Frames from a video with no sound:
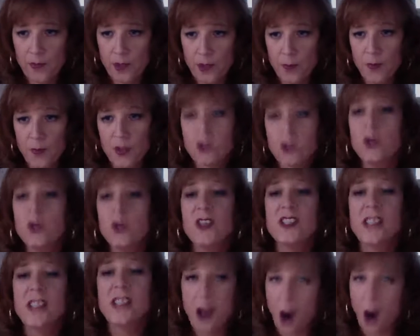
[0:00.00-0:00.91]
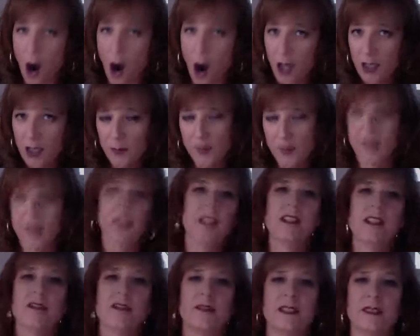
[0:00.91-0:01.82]
The truth is they are
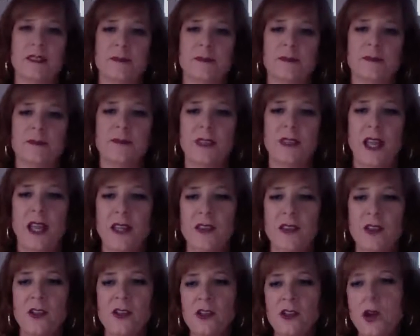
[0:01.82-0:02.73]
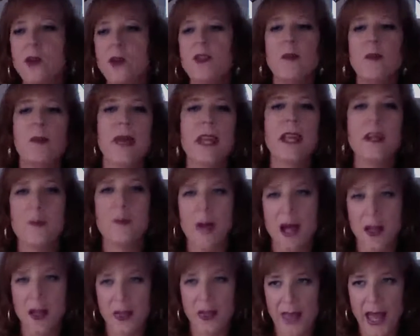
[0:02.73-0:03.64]
completely different, and there's no debate
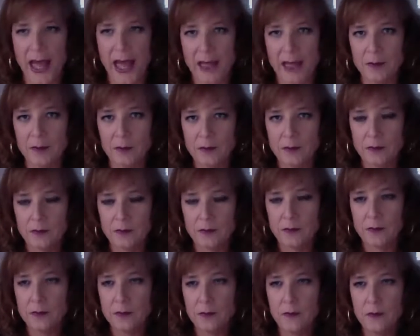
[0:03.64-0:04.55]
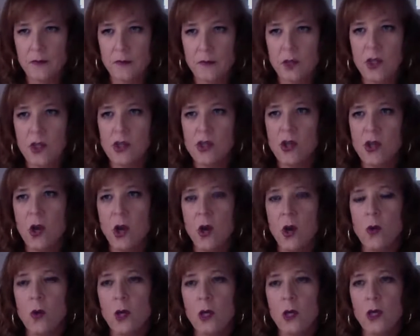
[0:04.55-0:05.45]
about that.
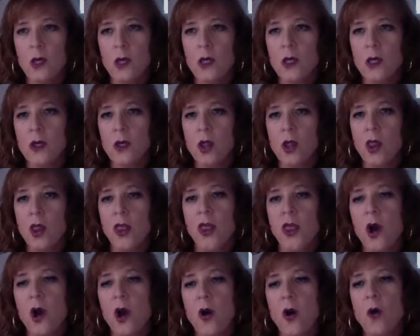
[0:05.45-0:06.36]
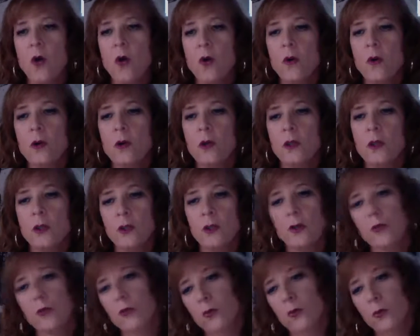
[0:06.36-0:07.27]
So though
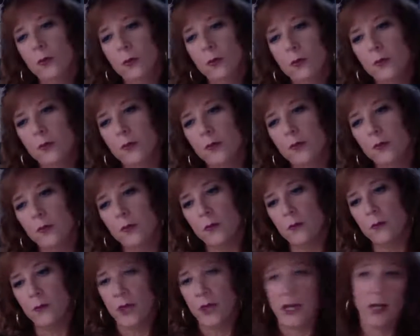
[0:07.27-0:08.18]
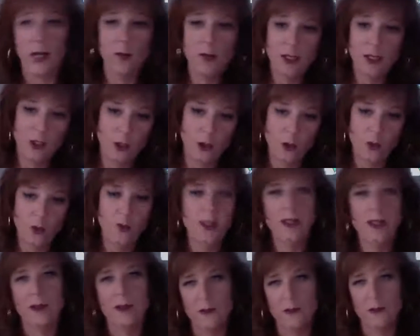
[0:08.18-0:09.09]
you, I don't mean you,
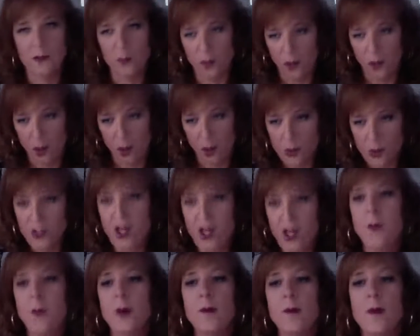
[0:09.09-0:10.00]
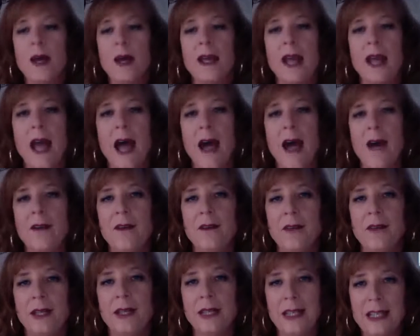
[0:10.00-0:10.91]
but though someone might
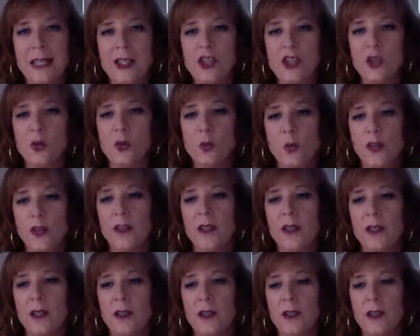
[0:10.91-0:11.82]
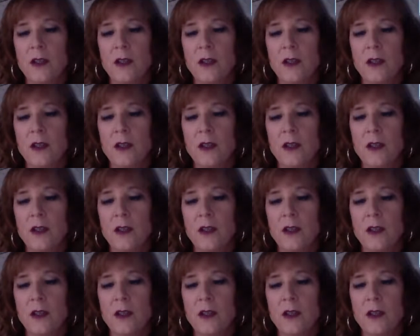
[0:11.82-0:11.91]
have an issue with it